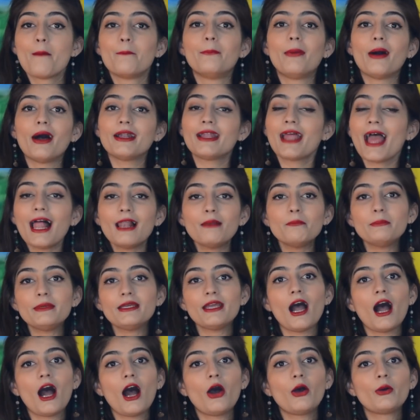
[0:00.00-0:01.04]
but help
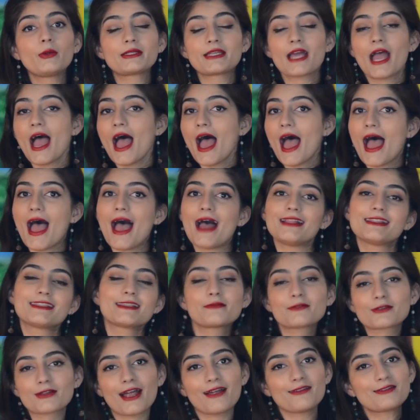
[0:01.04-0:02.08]
me out and
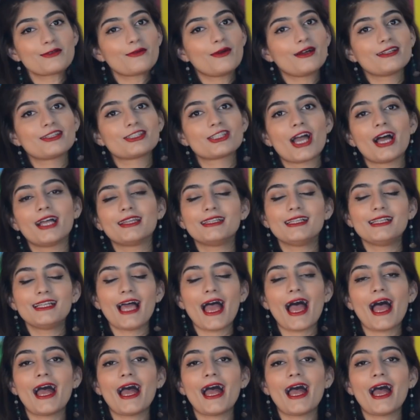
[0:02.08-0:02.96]
subscribe to my channel.